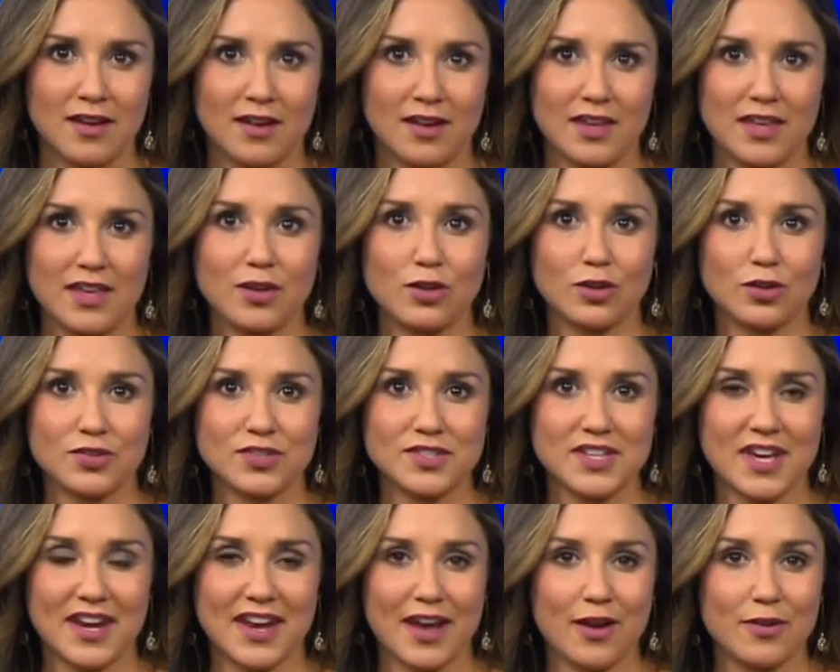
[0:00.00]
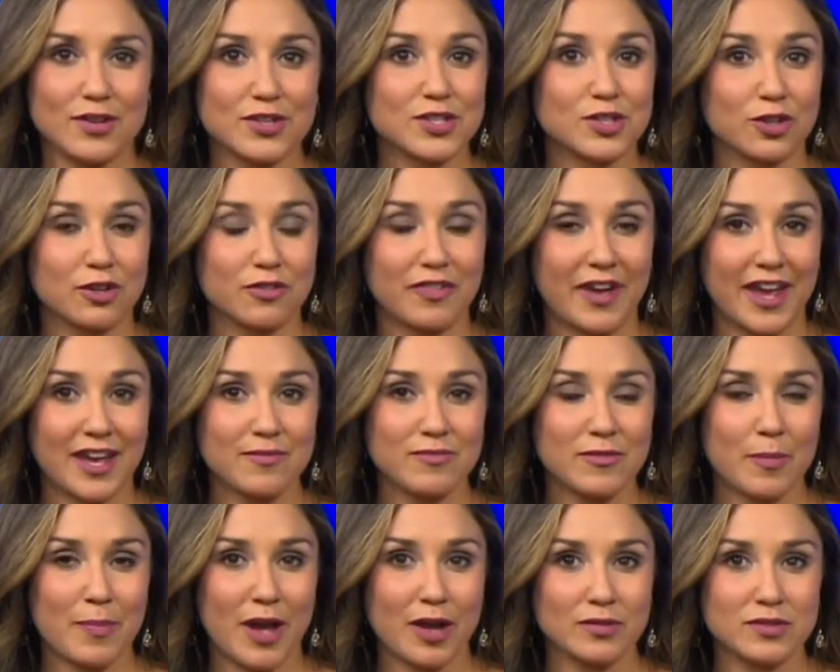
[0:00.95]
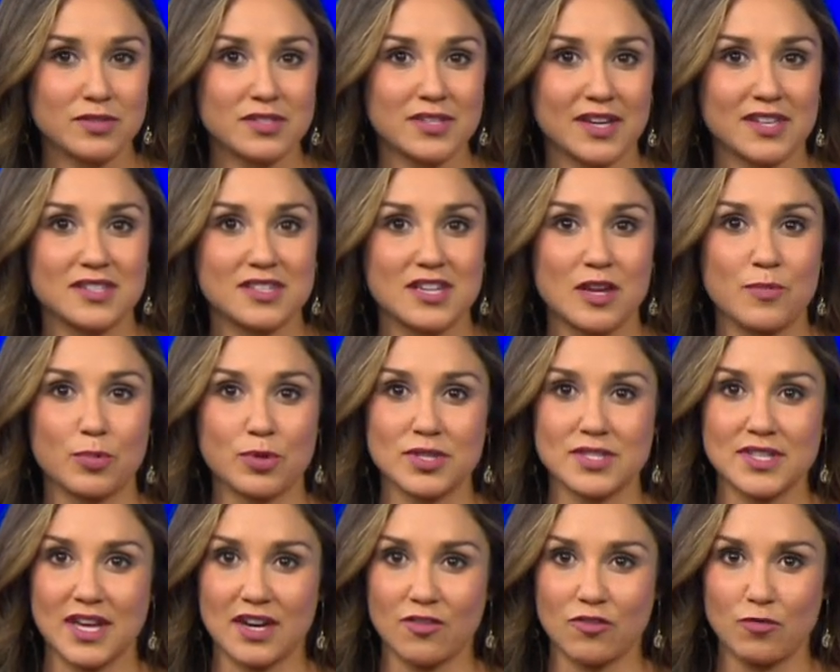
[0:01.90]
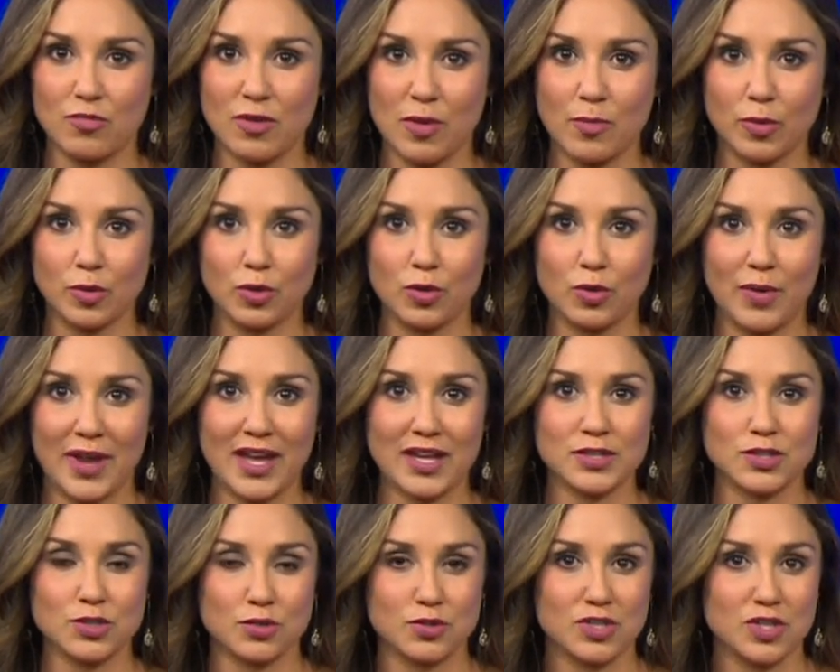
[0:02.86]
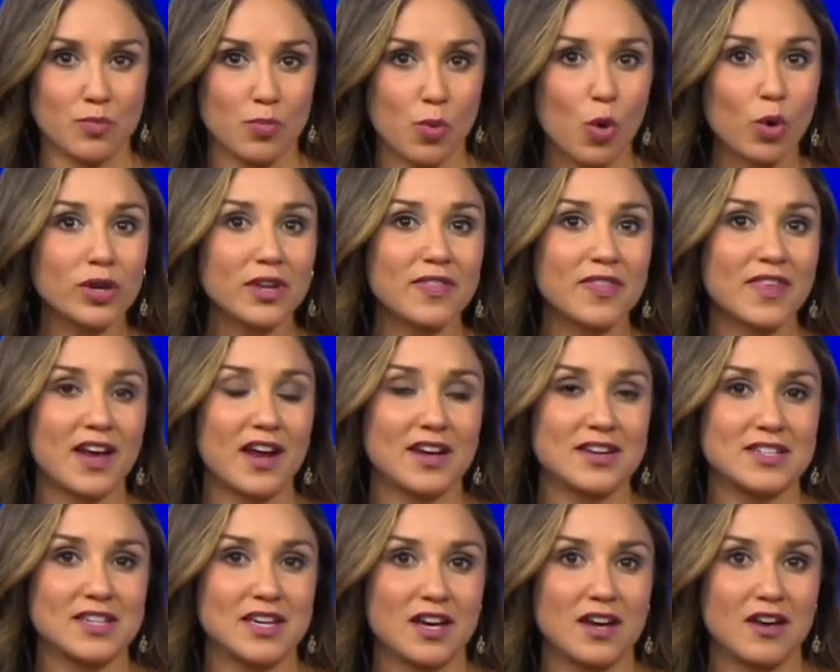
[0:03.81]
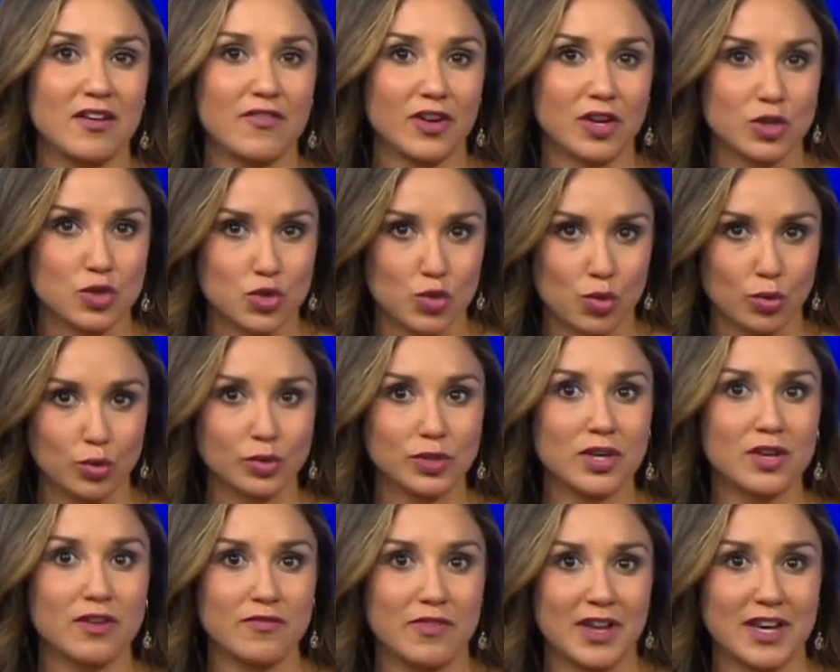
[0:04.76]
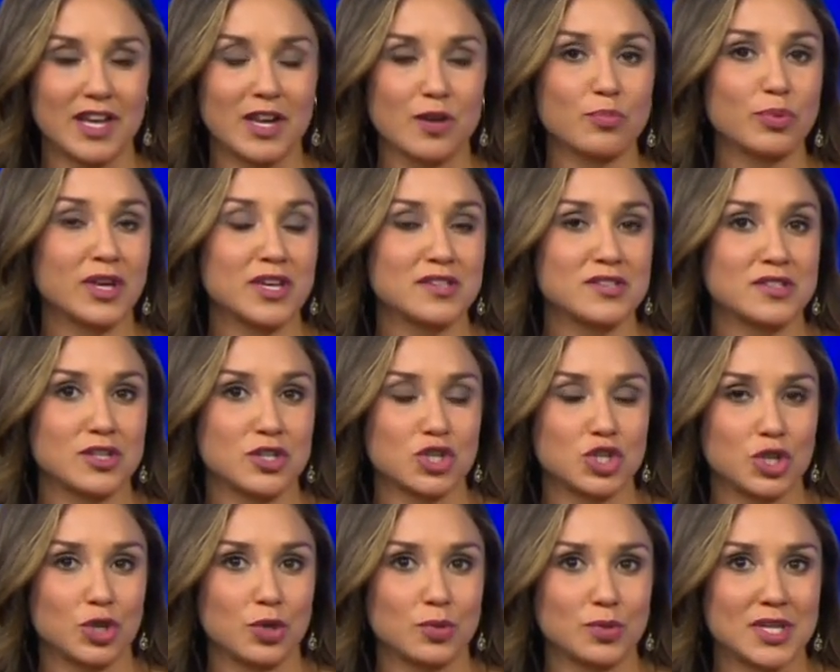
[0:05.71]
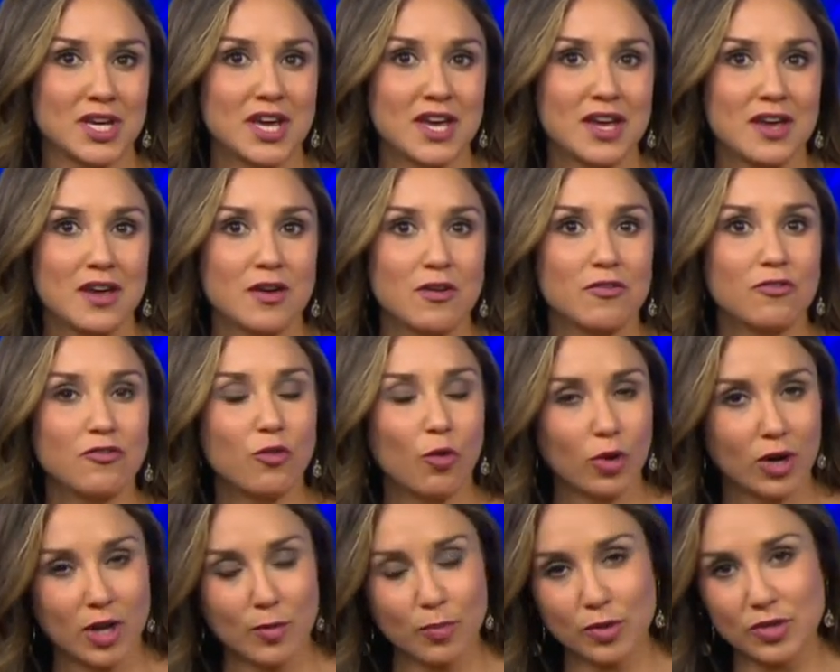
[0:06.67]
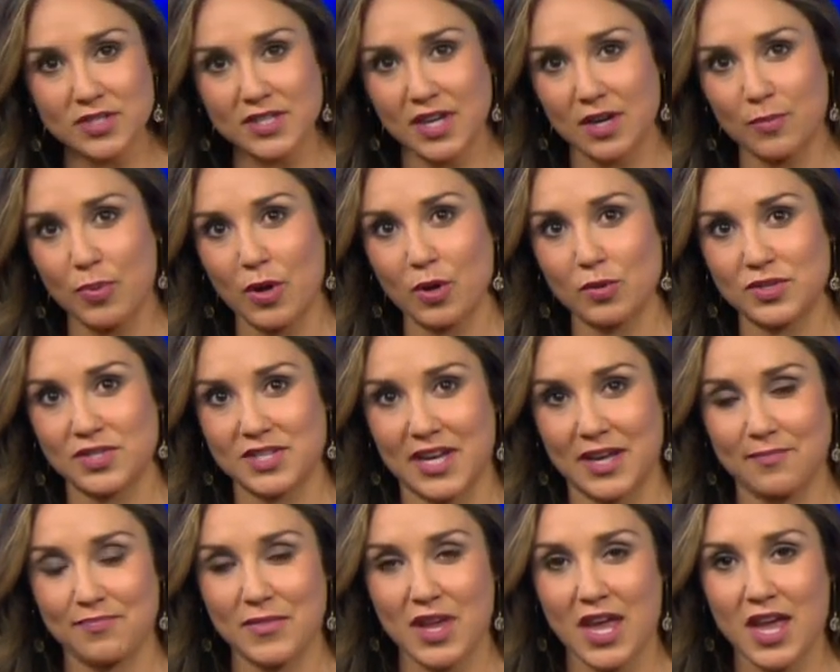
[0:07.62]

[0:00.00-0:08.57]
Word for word: Eagle sent out a survey. About sixty percent of people who answered supported the idea of a controlled, convenient place to shoot. forty percent opposed it.